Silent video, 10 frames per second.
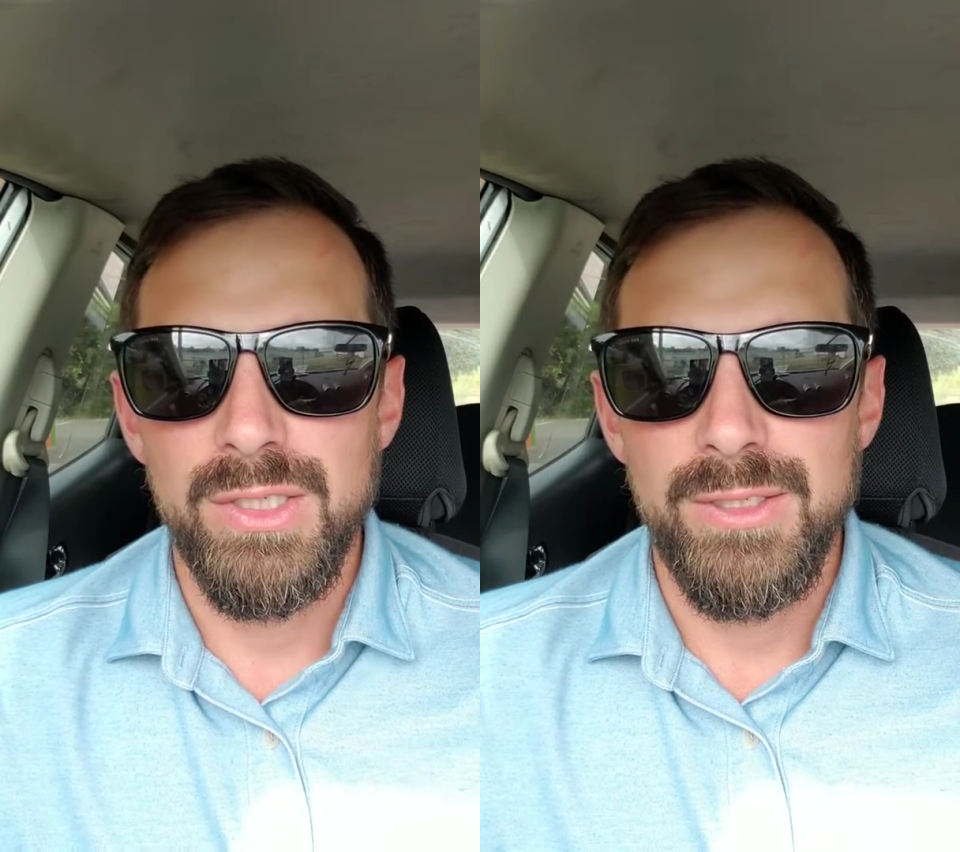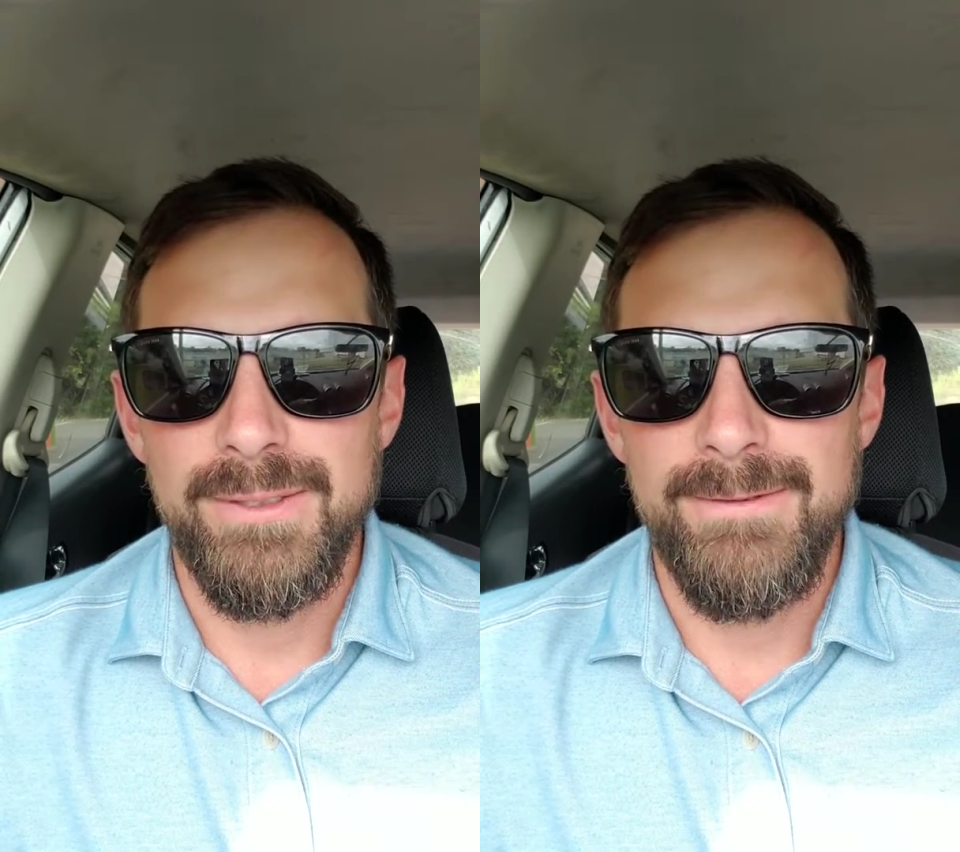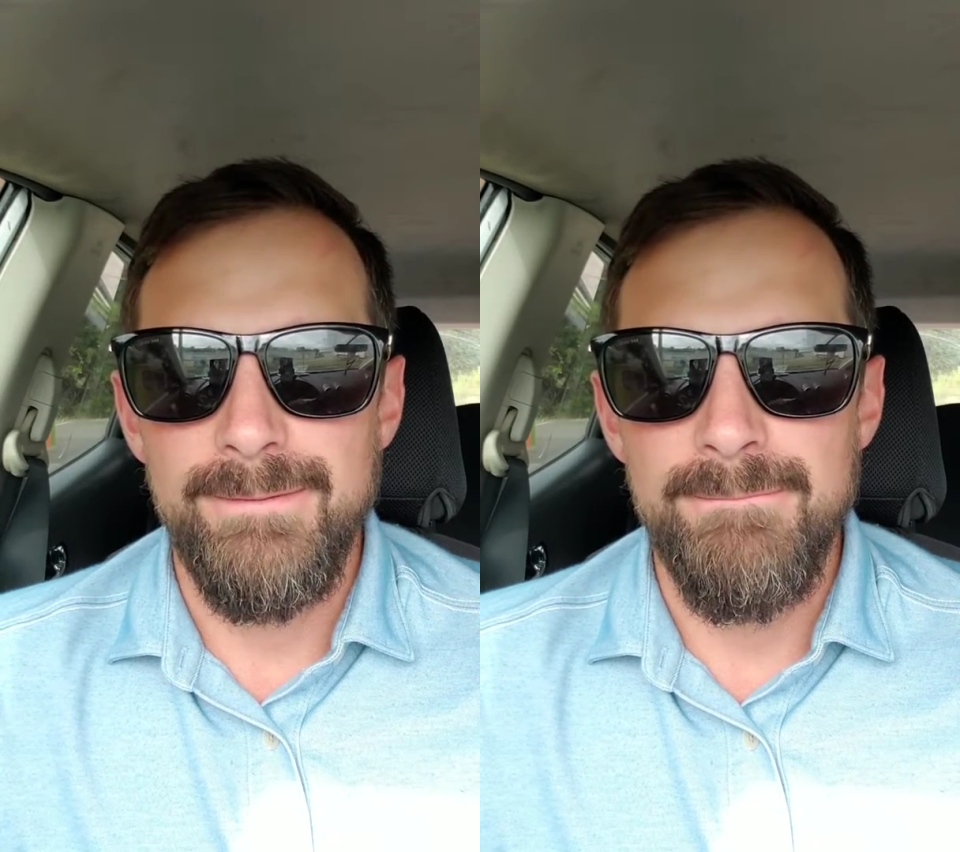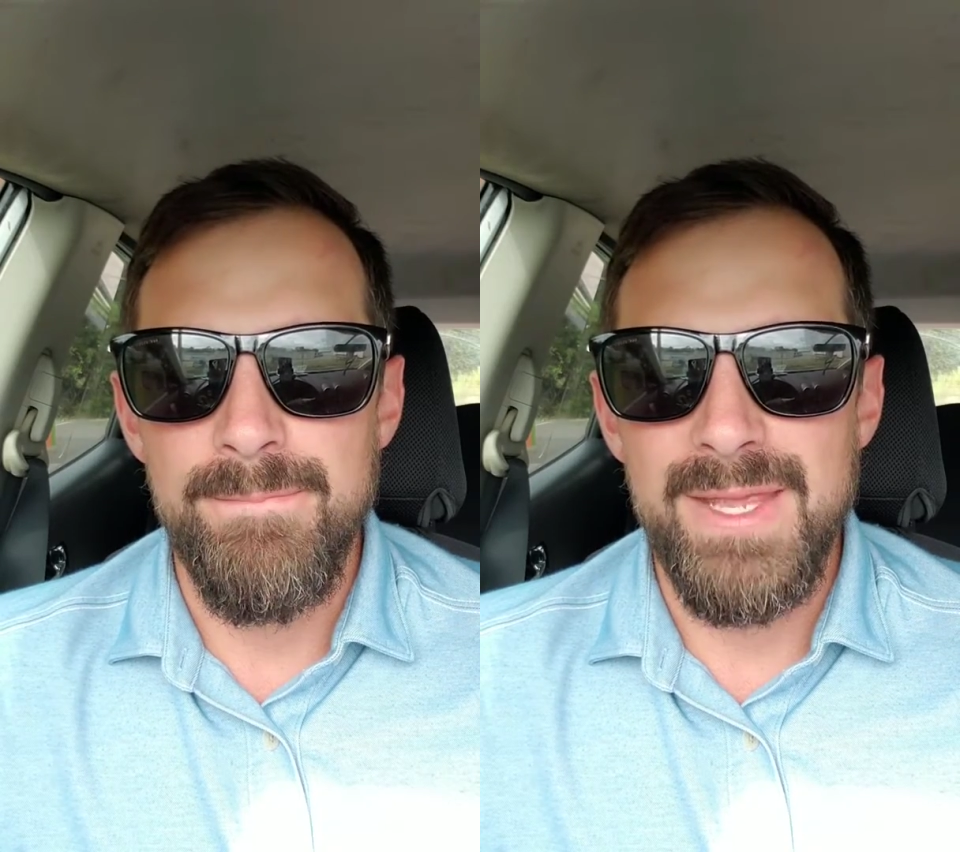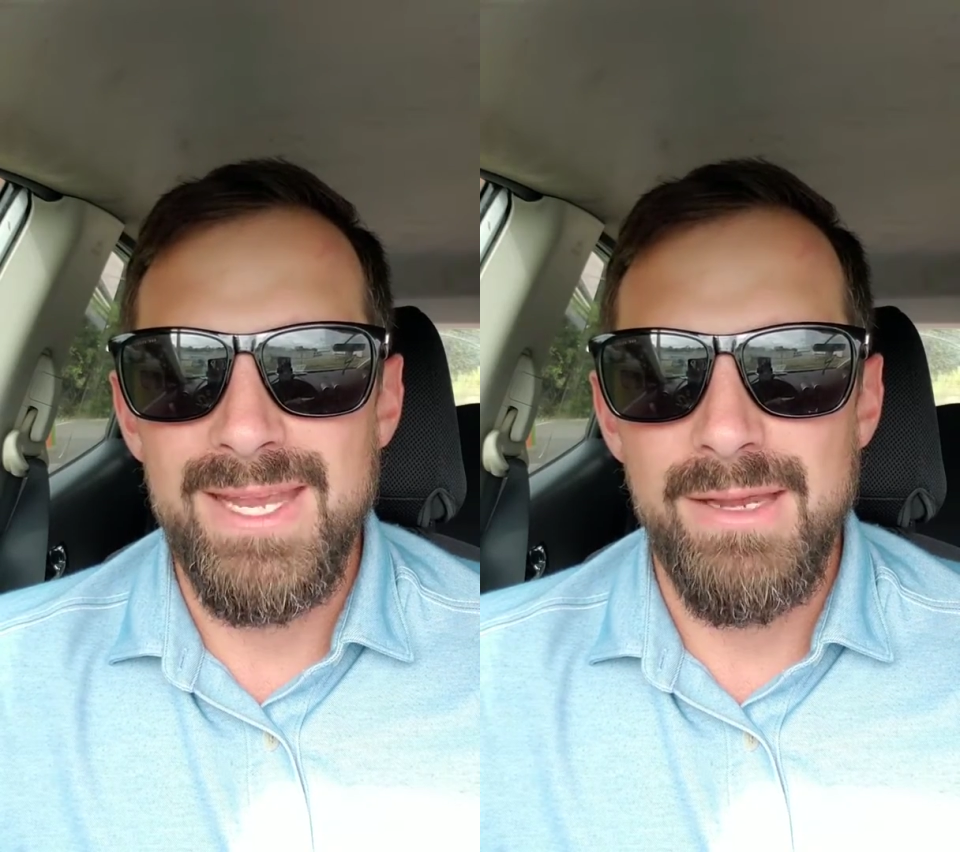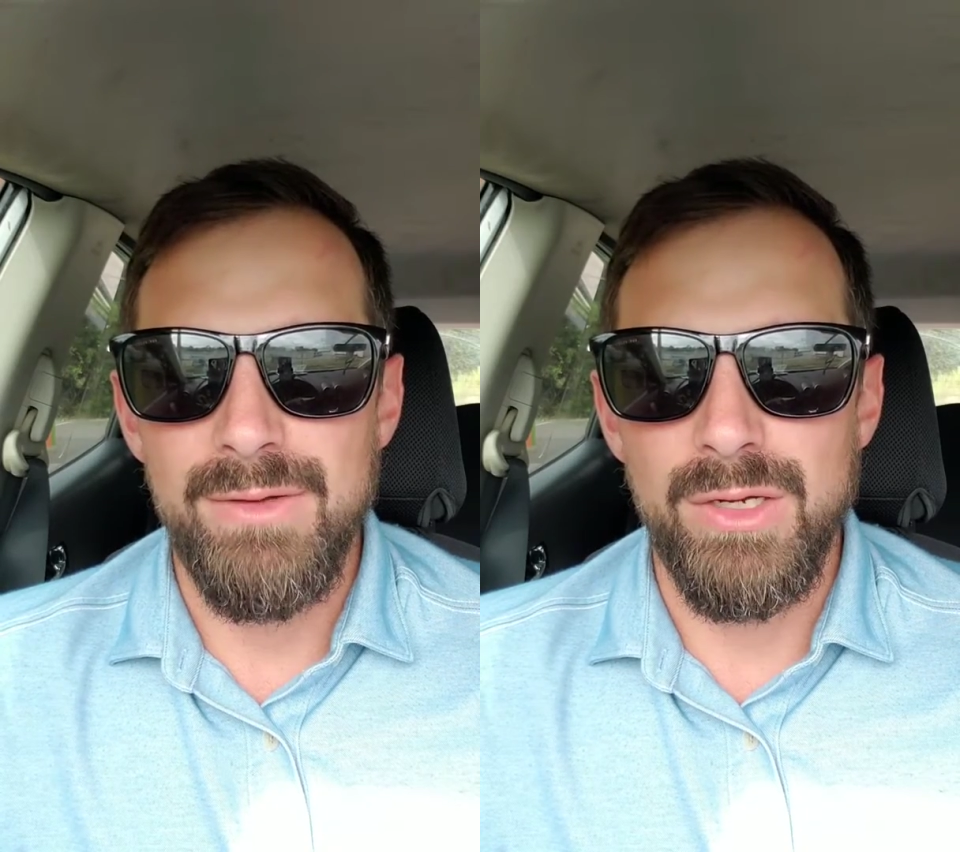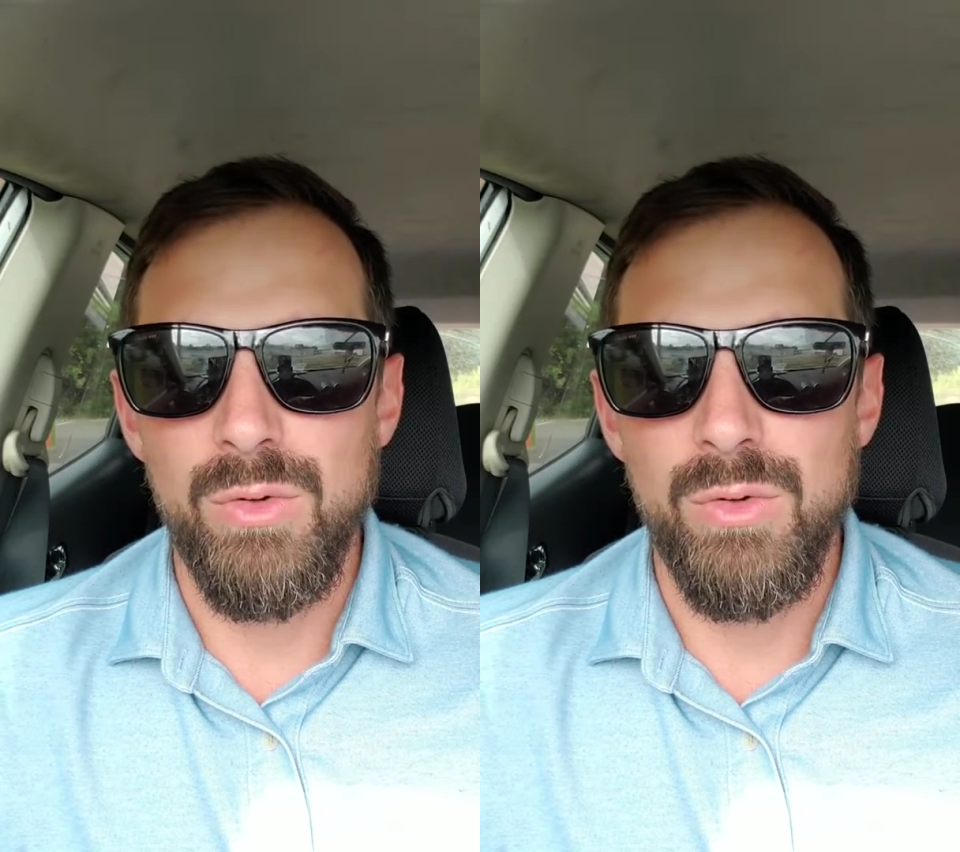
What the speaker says: They have a